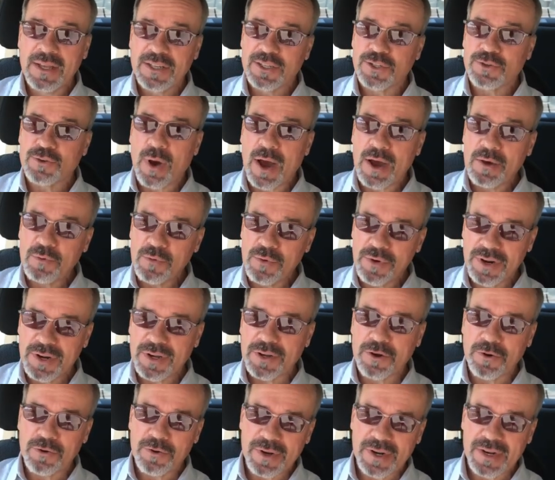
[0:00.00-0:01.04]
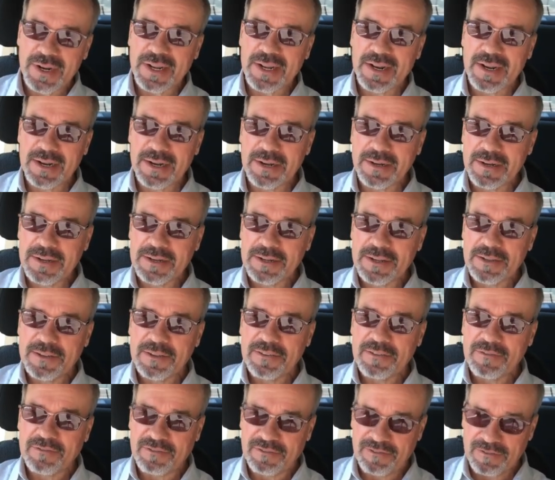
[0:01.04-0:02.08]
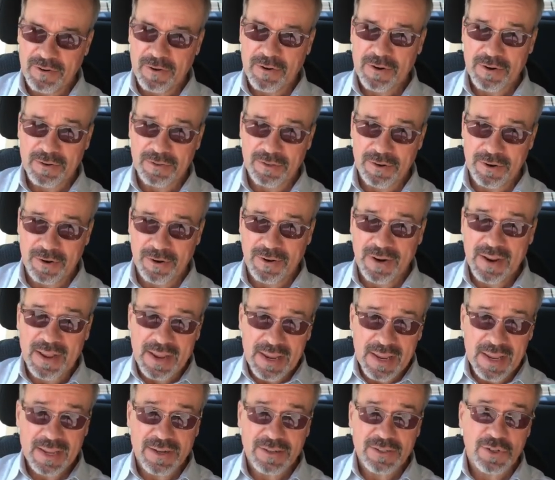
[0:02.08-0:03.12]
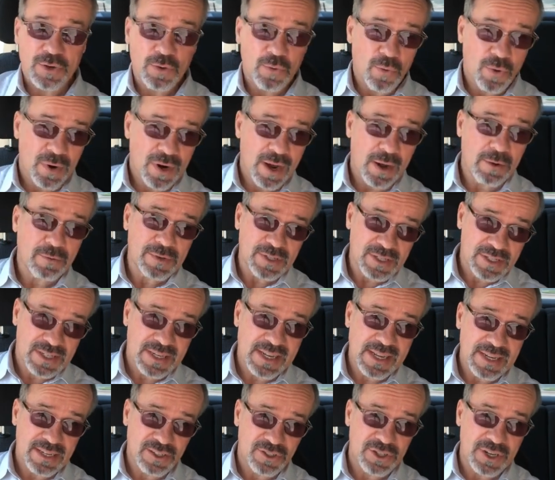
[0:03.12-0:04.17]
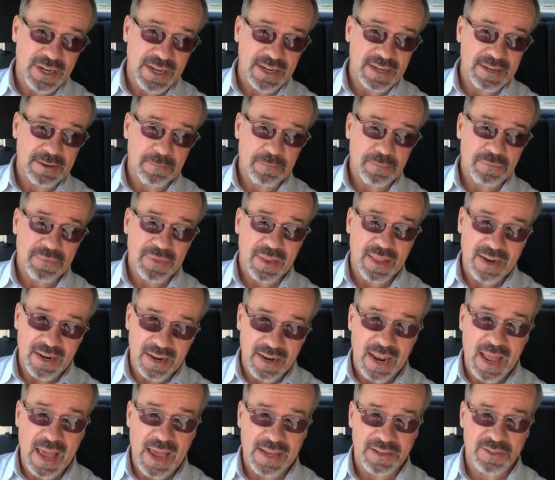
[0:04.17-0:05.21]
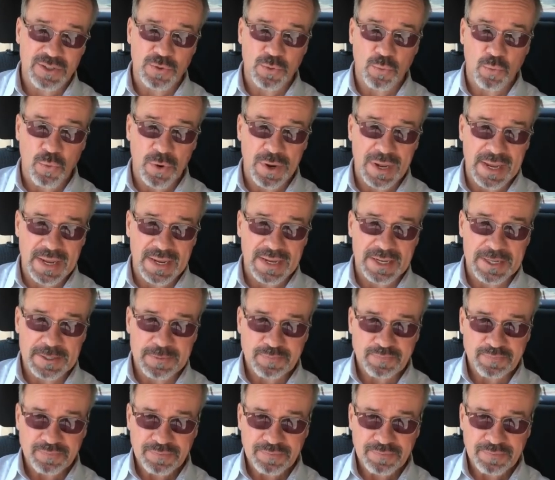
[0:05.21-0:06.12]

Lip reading: So I want to go a little farther into what I was teaching last week.